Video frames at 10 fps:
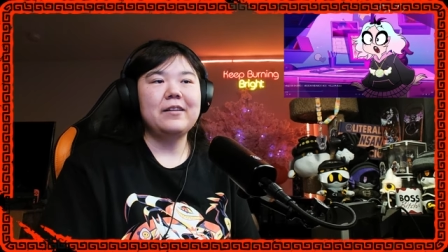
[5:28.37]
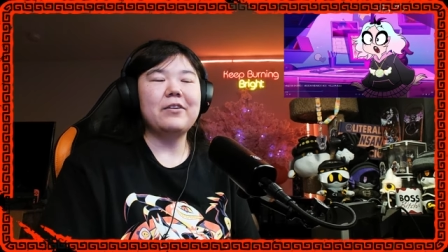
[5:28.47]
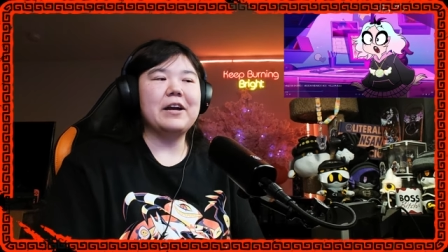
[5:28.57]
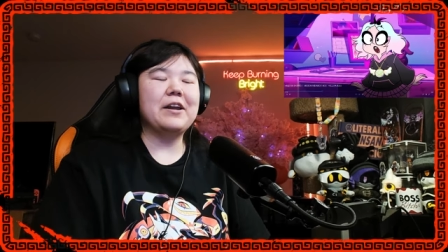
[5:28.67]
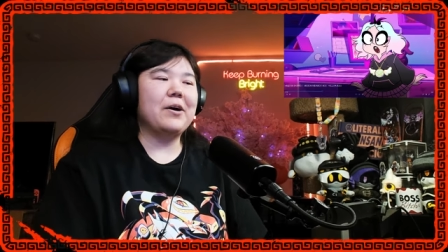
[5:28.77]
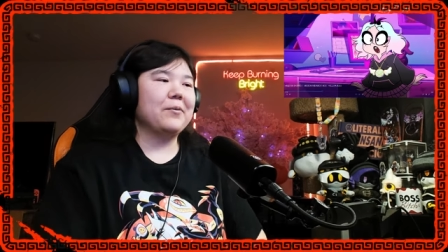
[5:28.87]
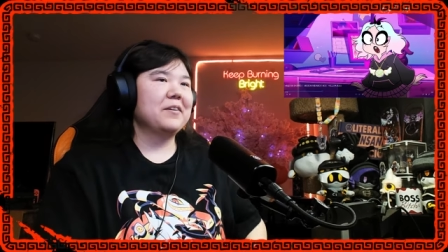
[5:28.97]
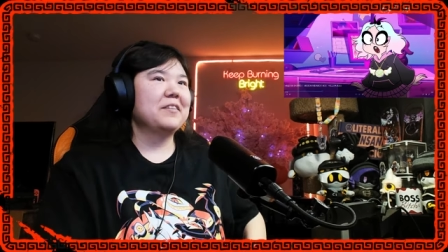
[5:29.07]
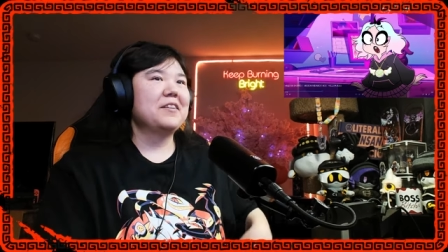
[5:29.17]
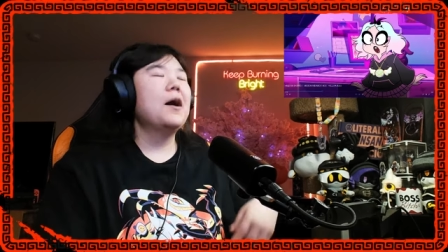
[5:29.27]
Okay, no.
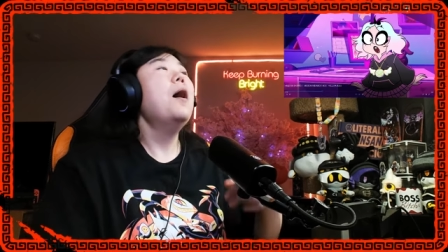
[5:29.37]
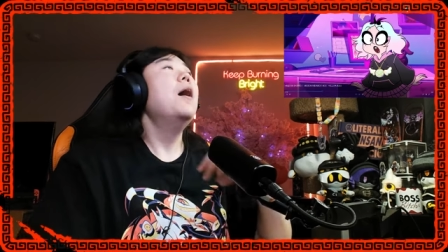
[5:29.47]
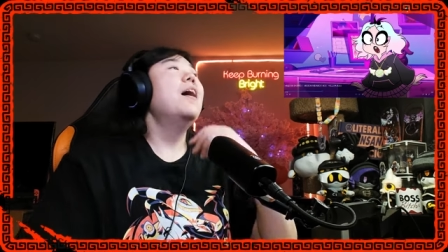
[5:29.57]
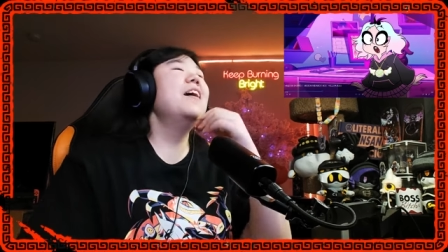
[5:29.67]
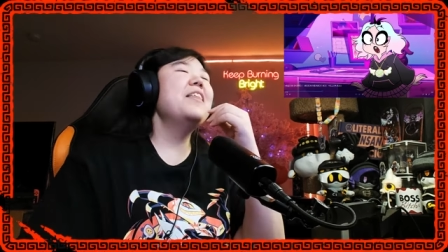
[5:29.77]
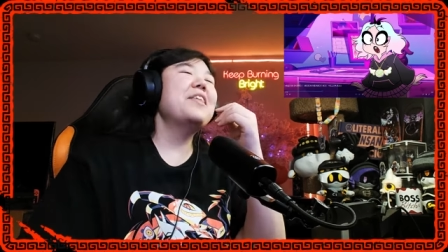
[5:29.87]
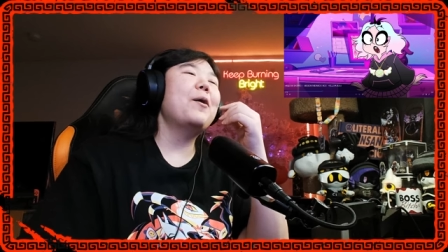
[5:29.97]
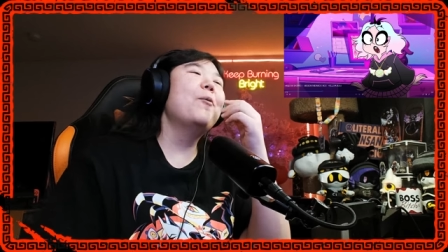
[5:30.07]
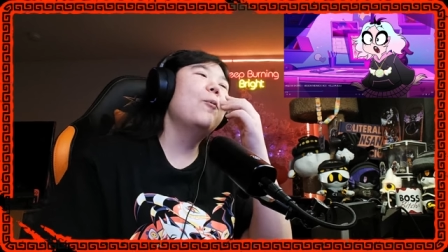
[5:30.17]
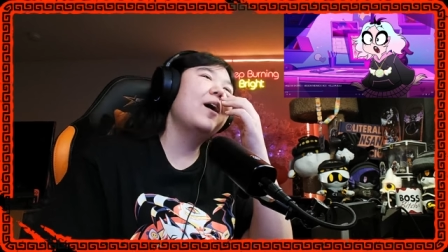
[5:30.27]

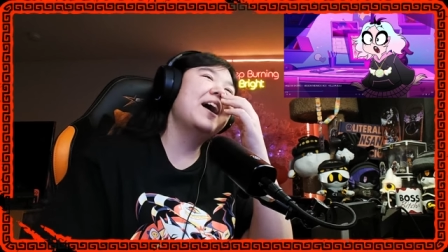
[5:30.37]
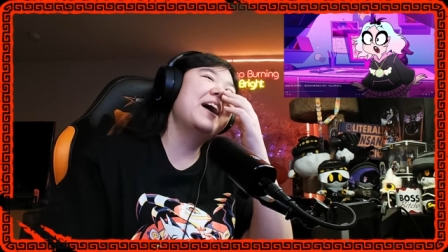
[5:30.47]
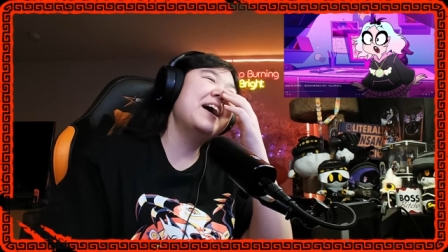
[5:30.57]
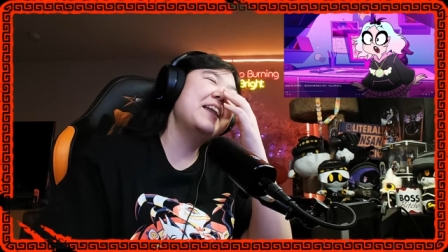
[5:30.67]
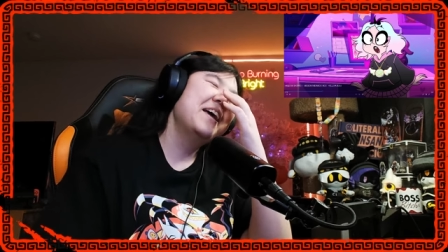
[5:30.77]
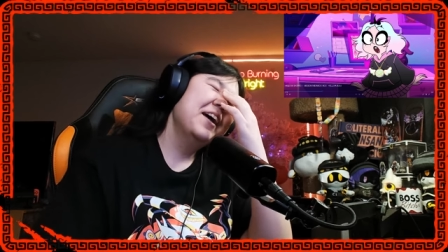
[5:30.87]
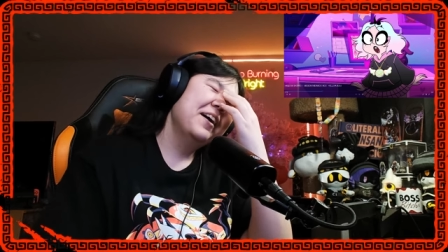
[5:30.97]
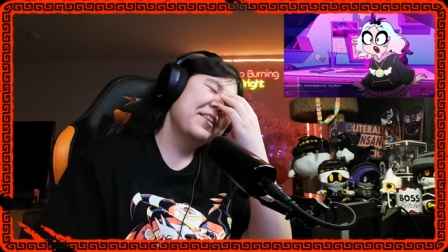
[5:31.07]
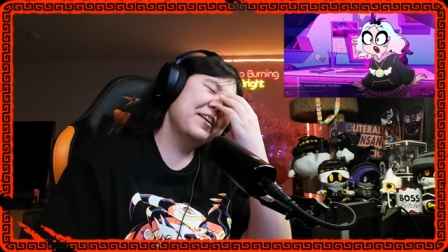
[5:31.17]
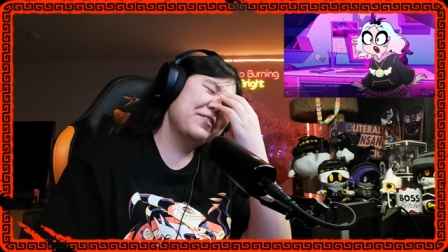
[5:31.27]
The one,
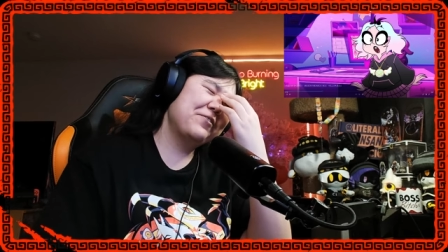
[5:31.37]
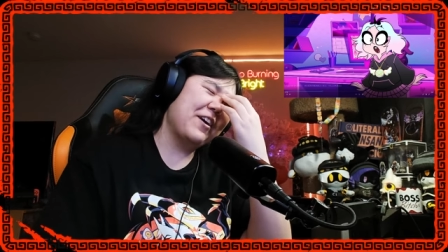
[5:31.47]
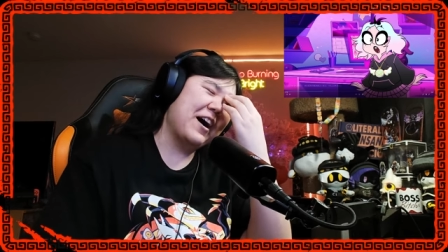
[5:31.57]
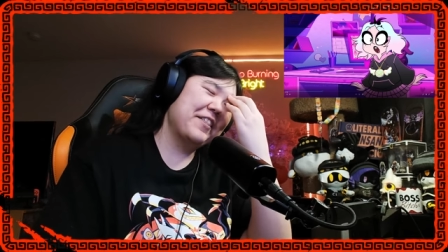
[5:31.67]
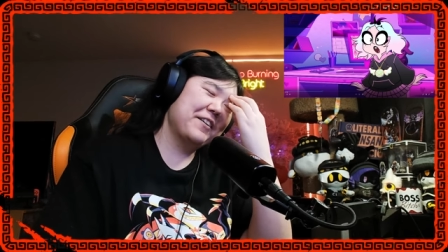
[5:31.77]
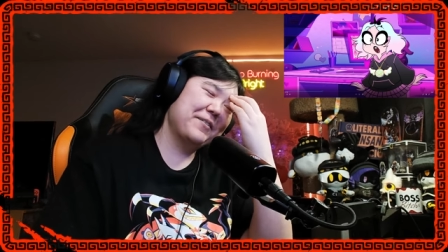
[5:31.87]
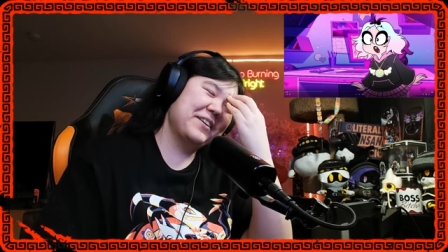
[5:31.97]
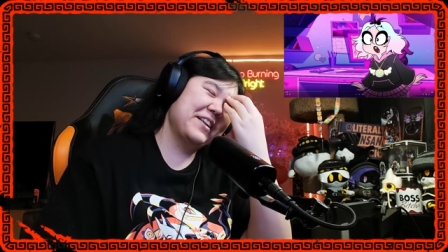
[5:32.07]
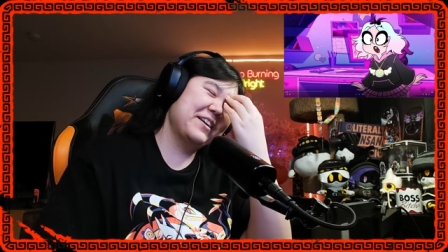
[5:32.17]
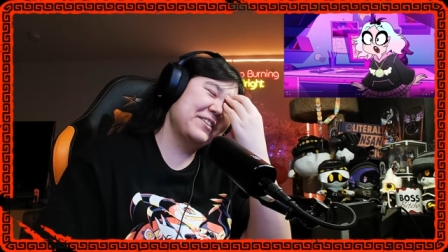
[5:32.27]
the father
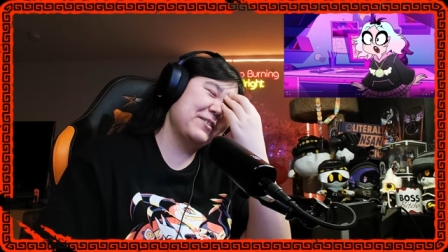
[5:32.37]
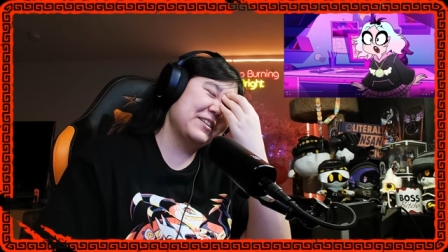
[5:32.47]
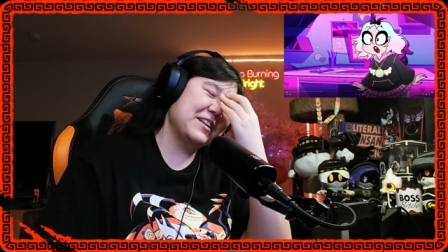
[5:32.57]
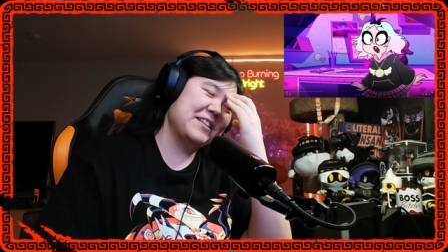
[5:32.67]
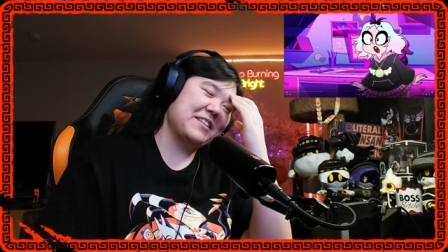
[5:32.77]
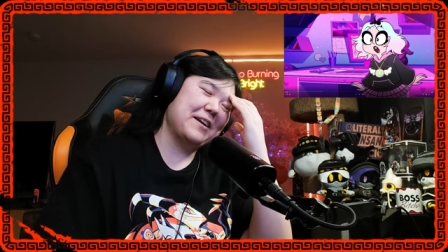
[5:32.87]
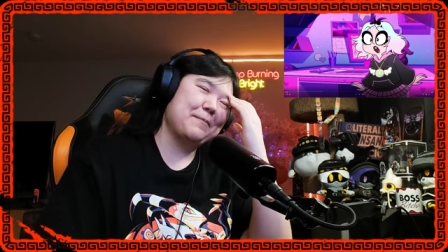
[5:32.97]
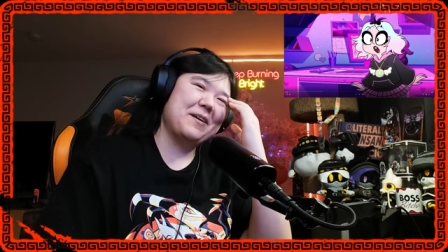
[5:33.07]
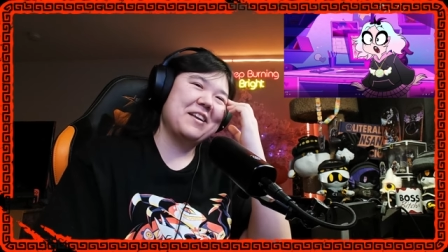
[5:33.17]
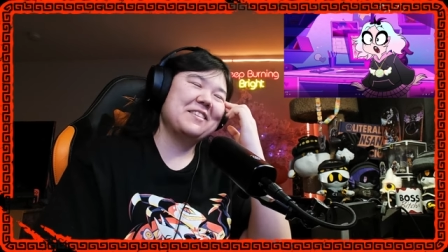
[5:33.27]
be like, she watches that
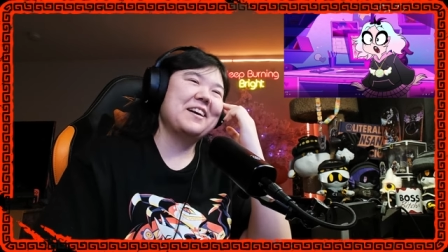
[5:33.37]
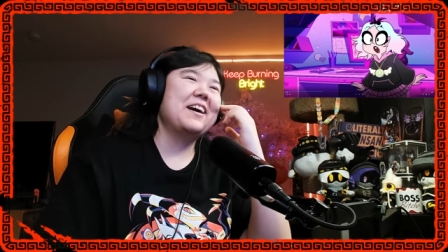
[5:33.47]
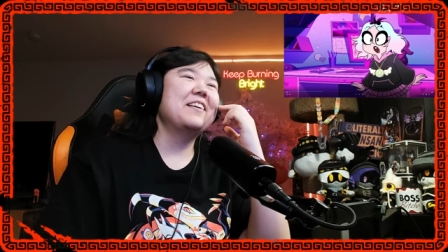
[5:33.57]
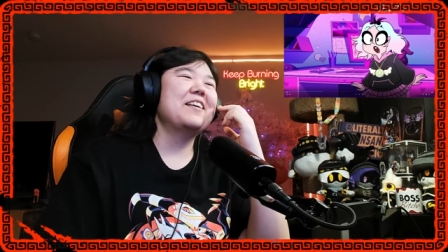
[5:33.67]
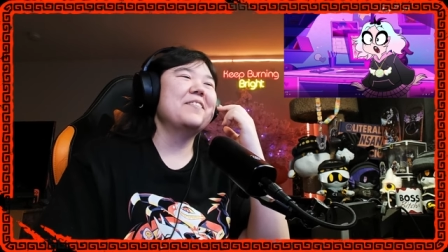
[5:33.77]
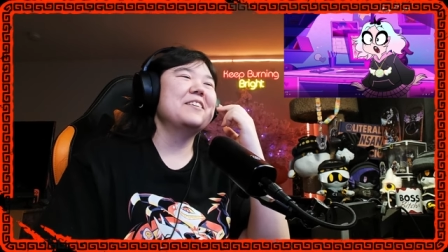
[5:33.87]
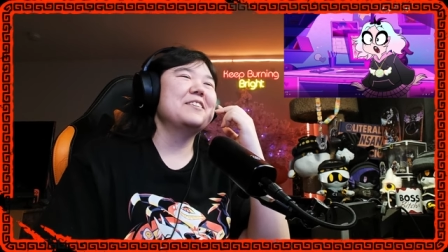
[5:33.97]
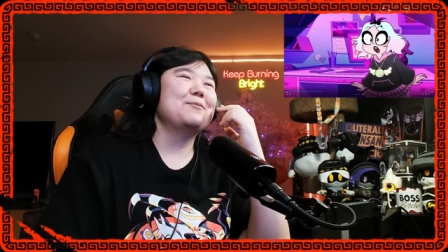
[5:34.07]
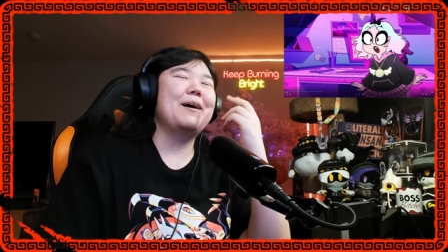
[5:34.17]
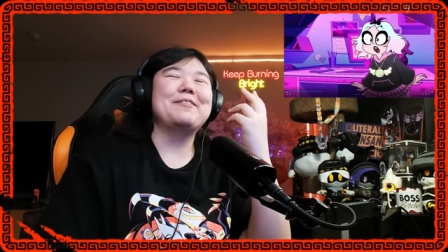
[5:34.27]
damn hentai. The other one
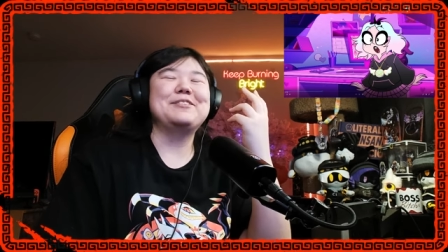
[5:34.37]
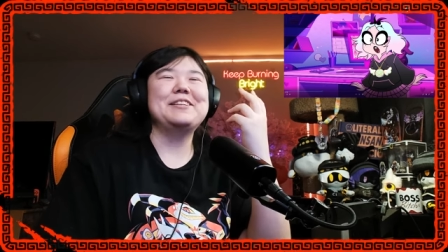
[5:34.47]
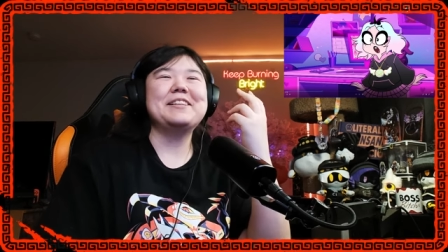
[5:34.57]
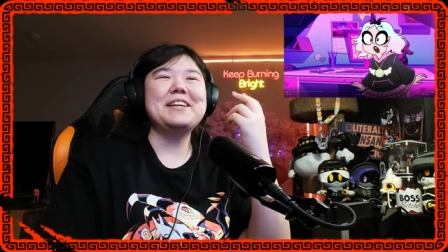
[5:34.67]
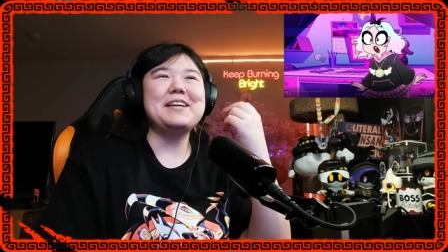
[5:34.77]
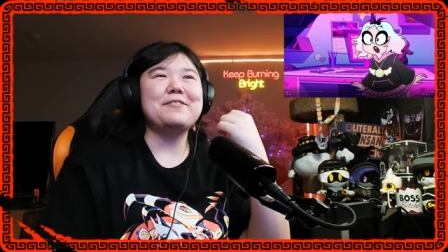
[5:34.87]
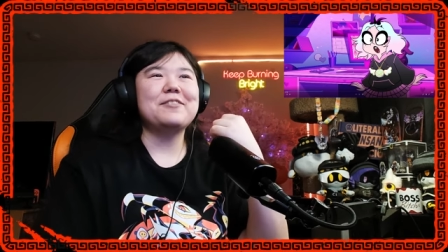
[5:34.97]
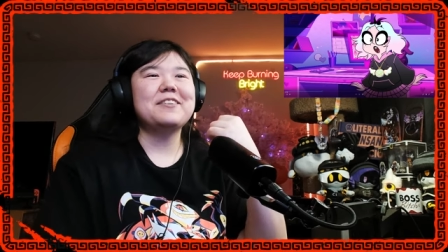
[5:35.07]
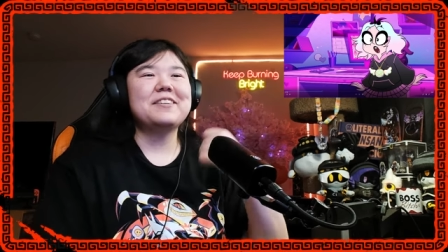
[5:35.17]
just, why won't she leave?